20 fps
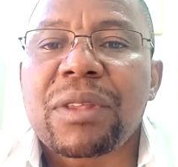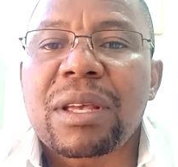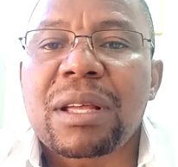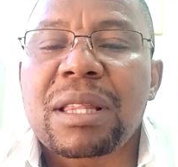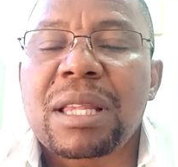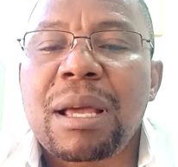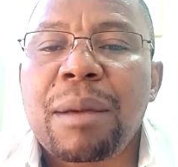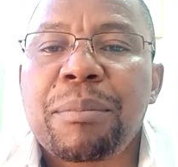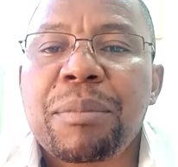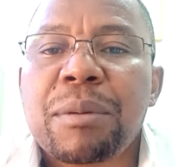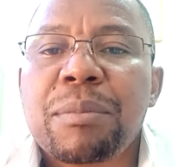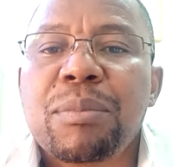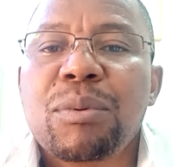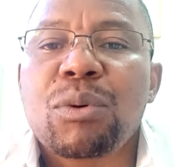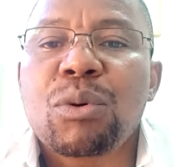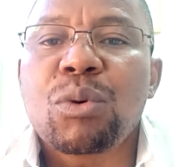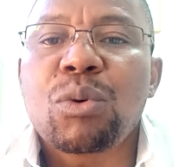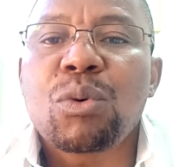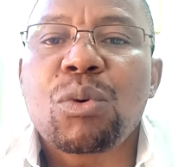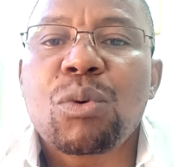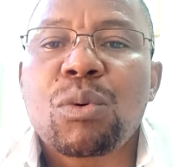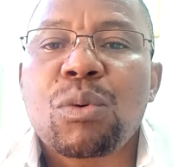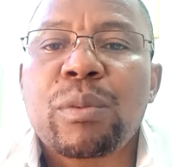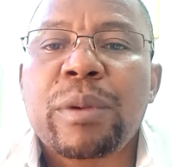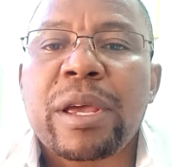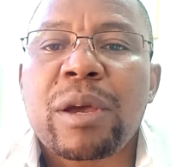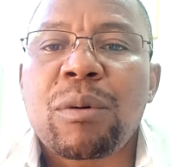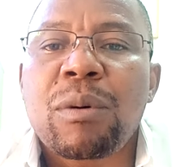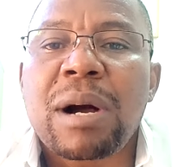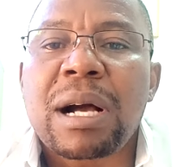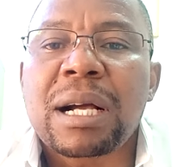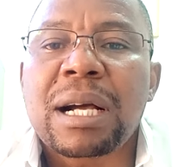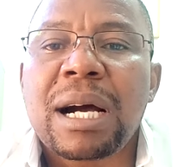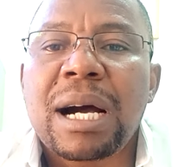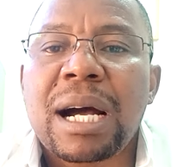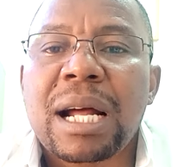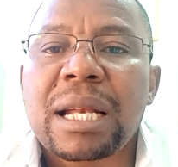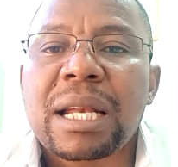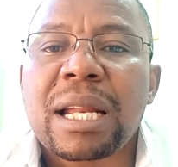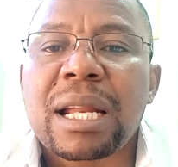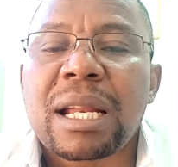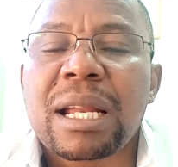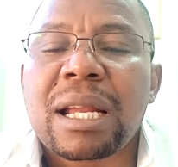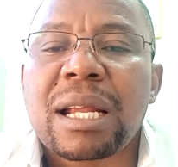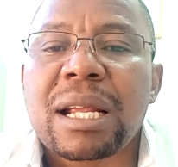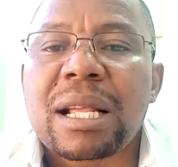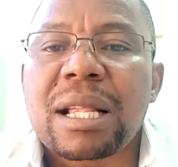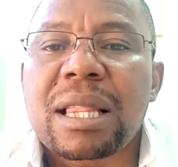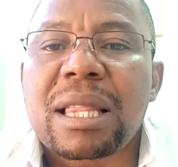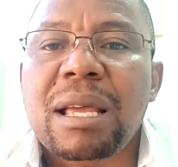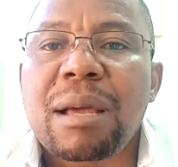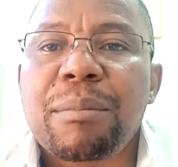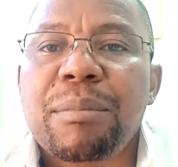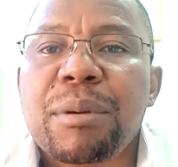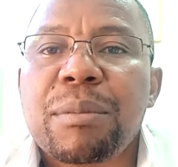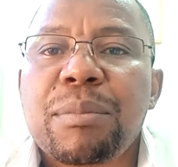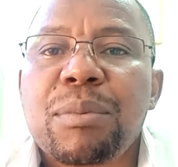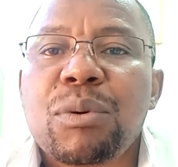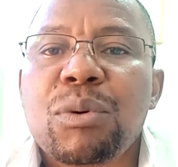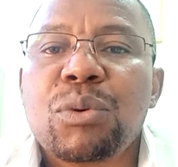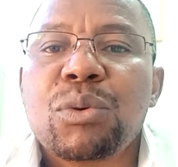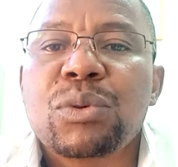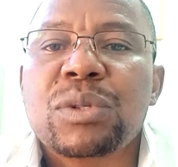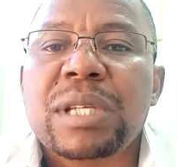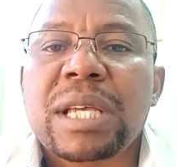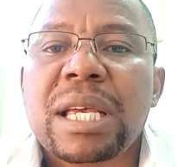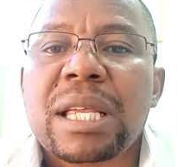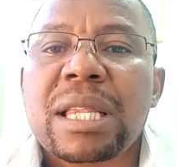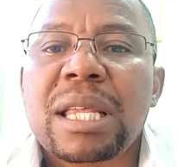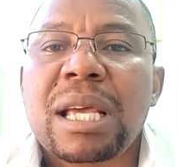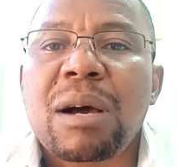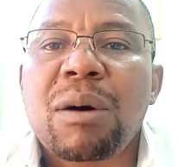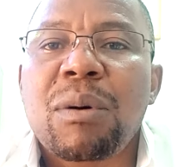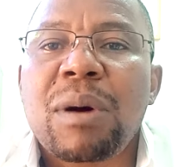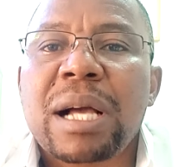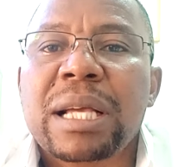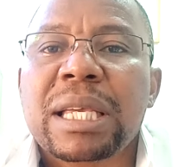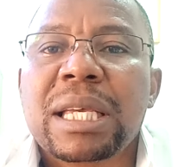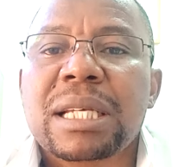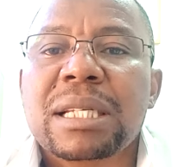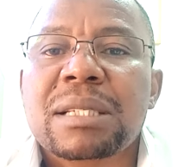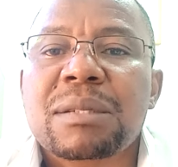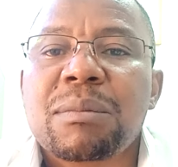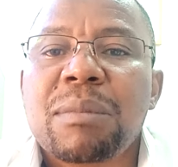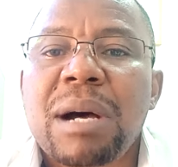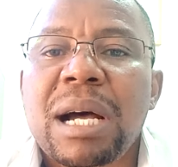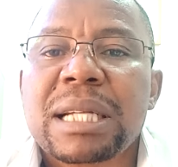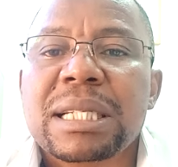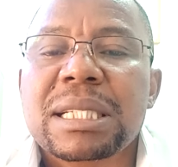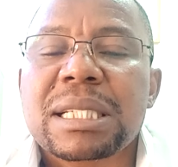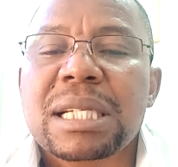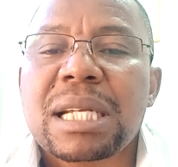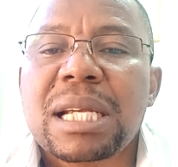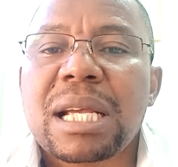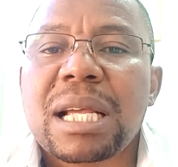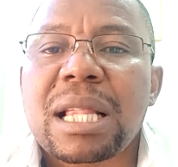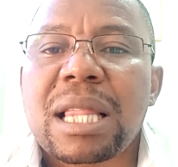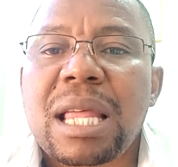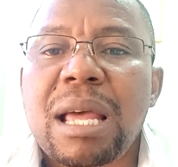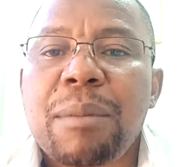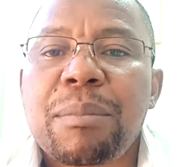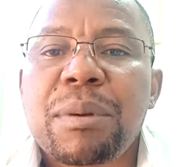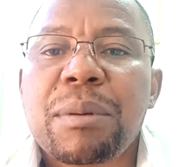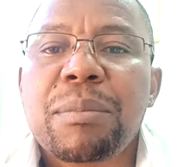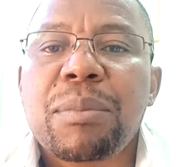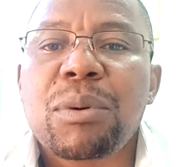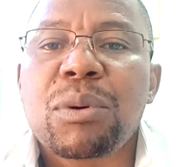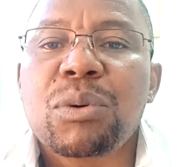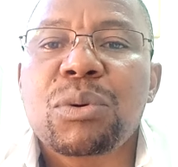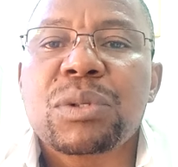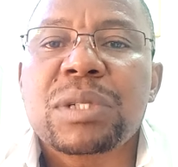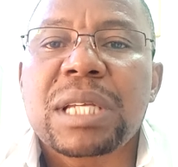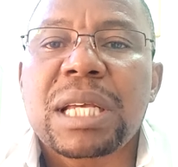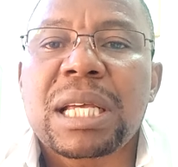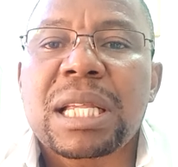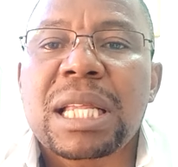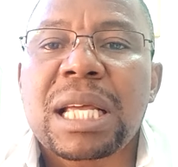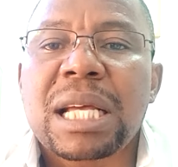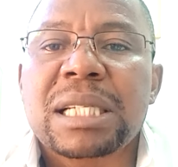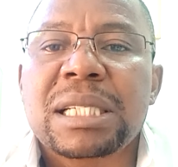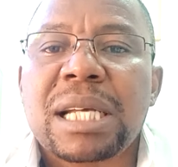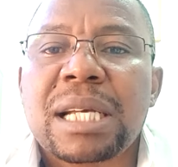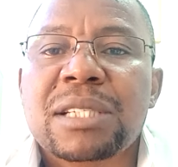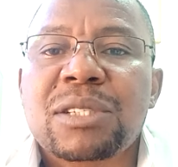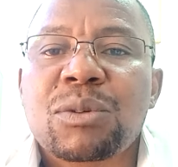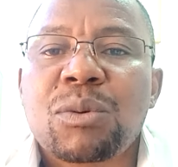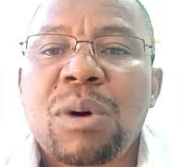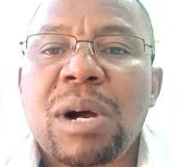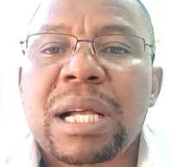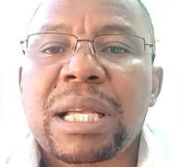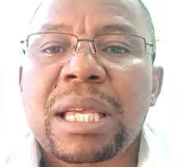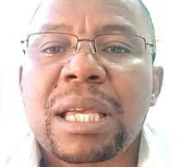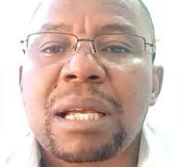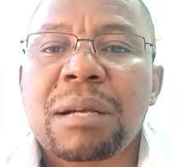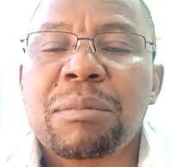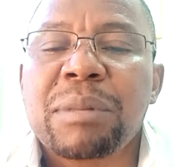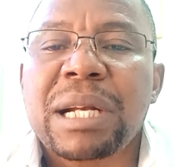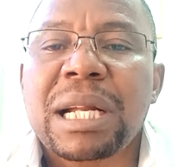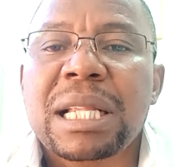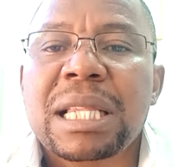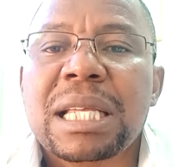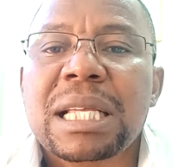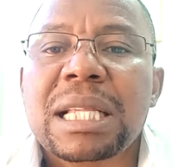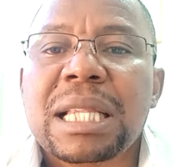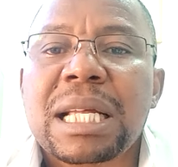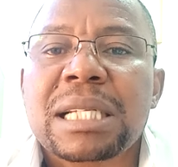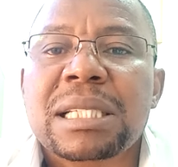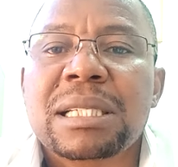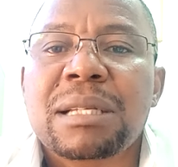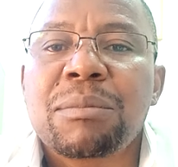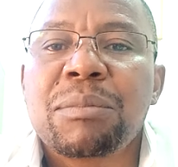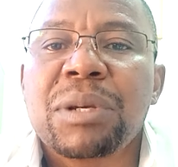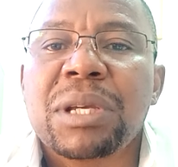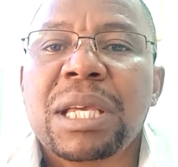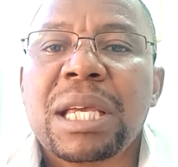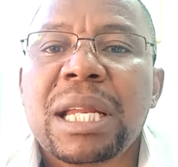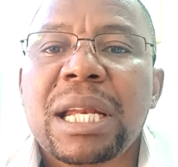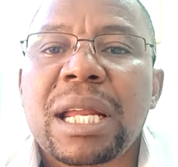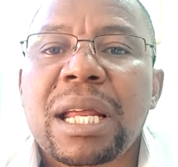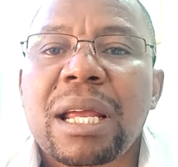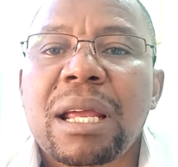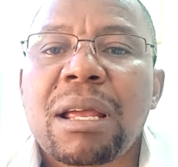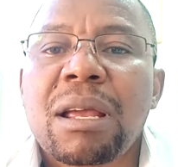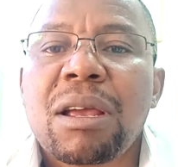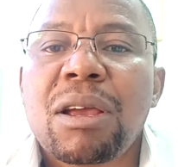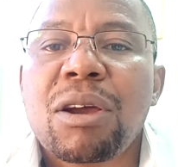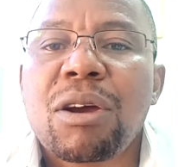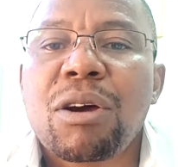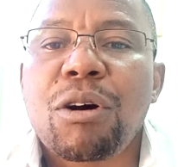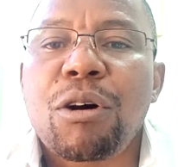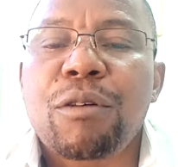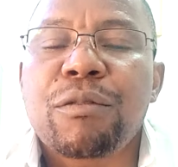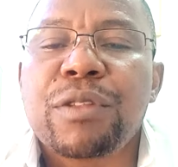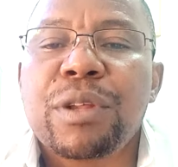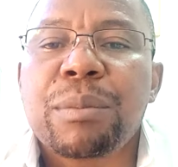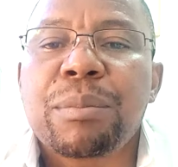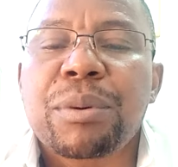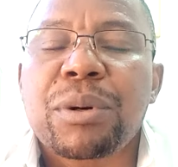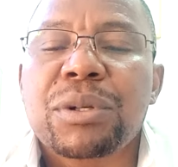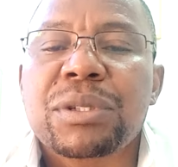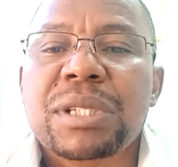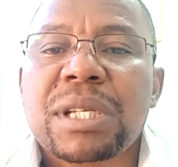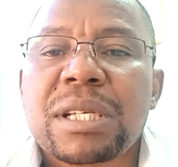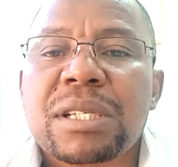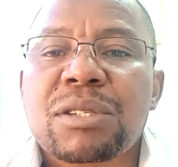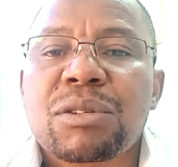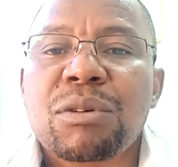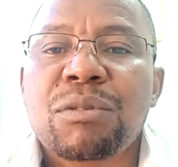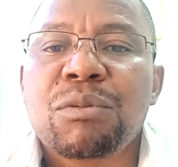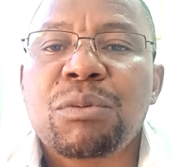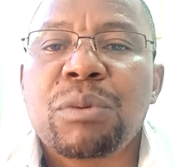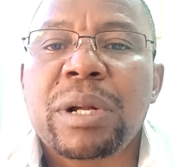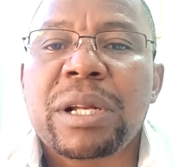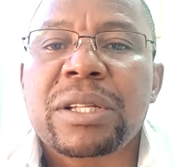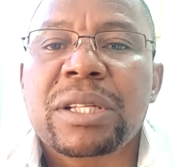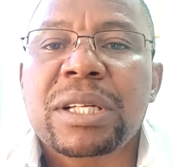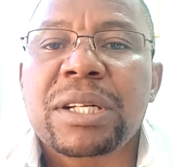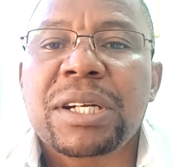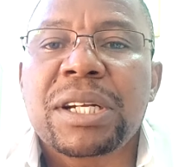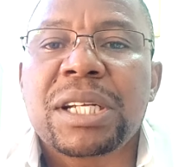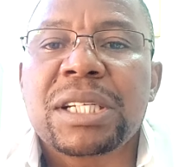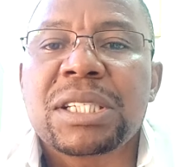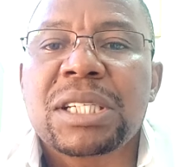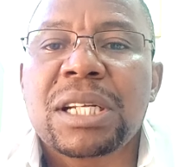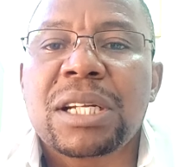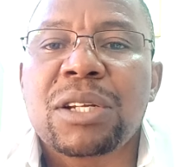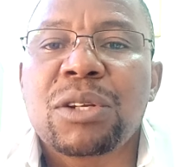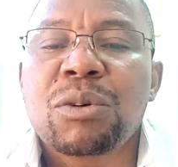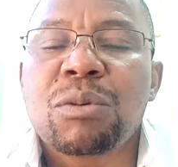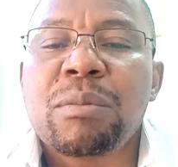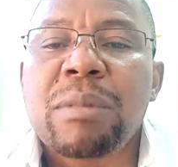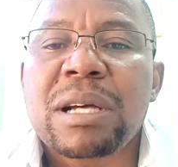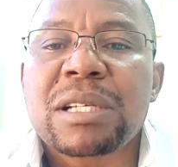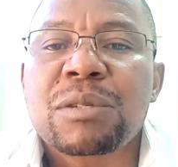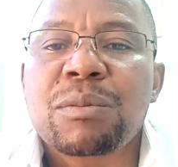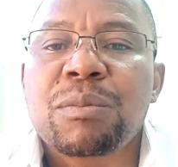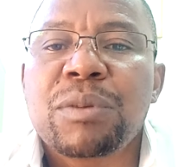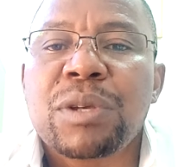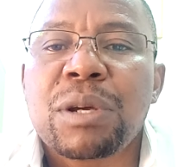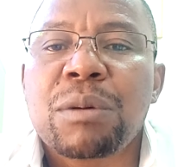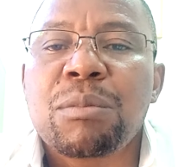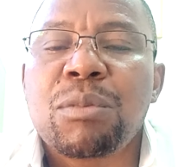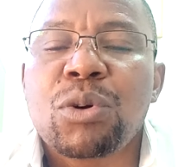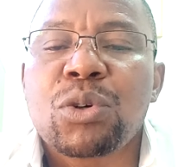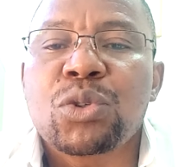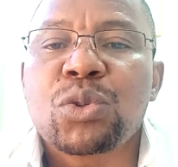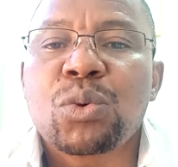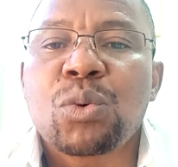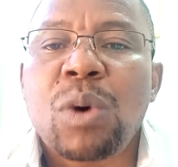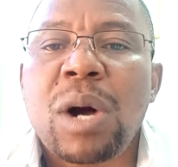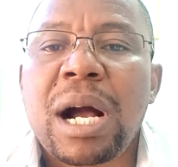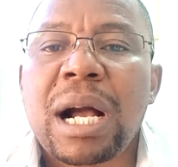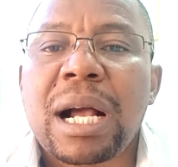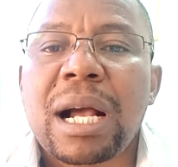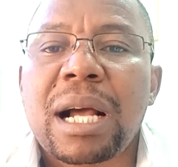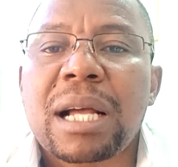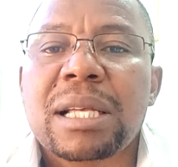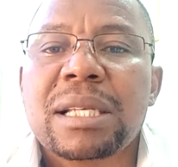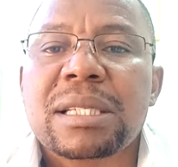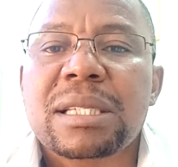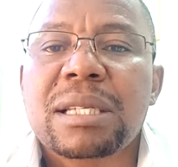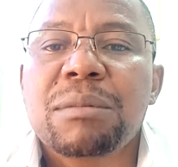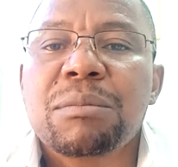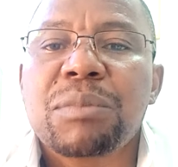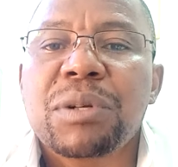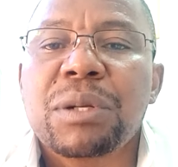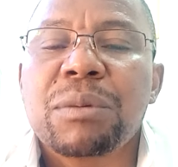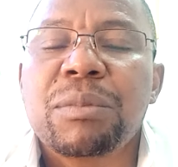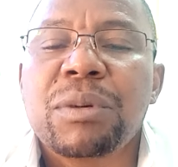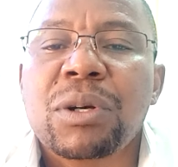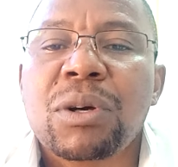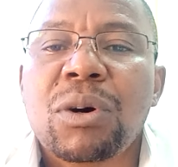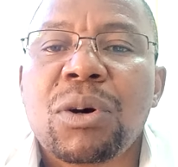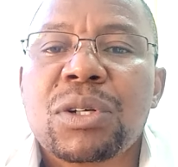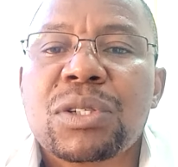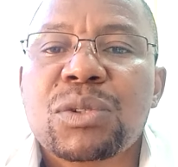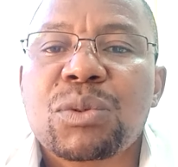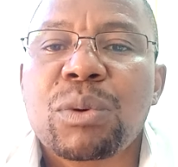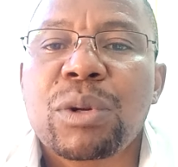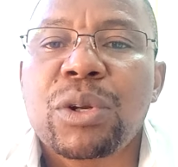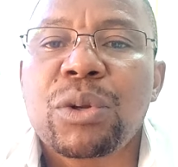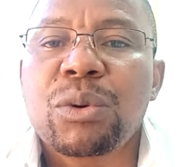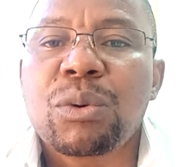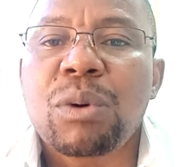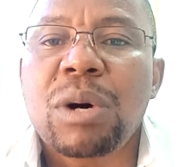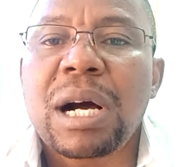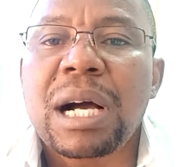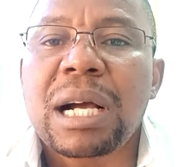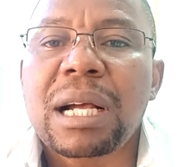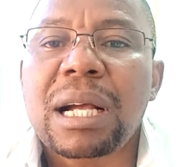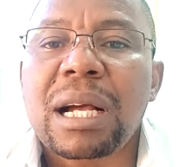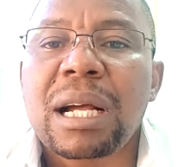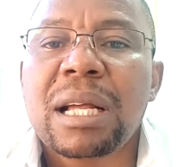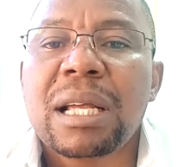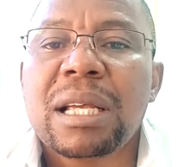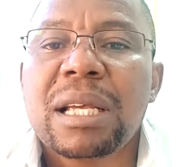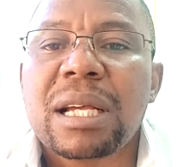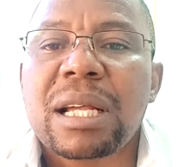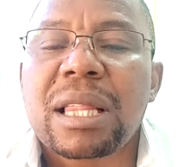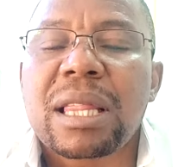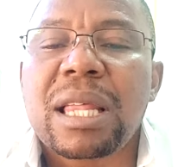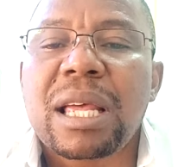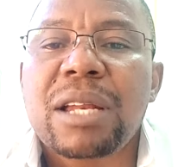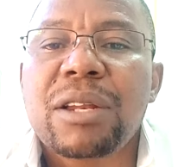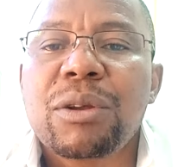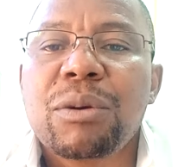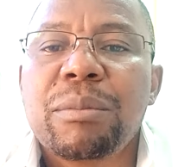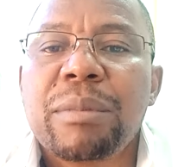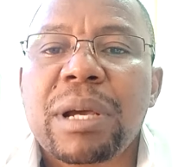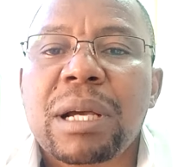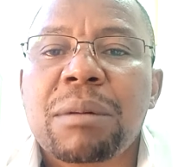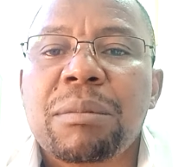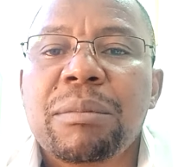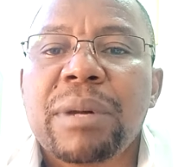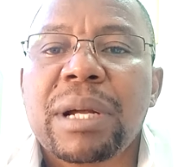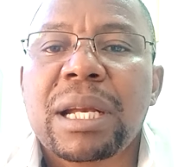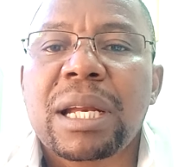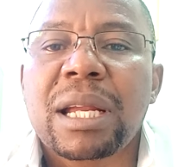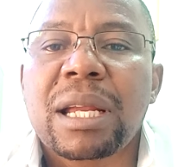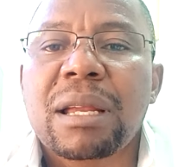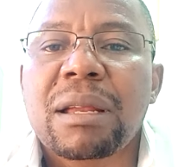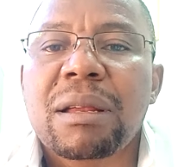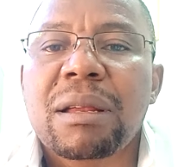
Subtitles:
There are people who may work hard. There are people who say they are working smart. There are people who say they are just working. But I think that's the beginning of the process of wealth creation. You must be able to work, simply because when you work, then you make money.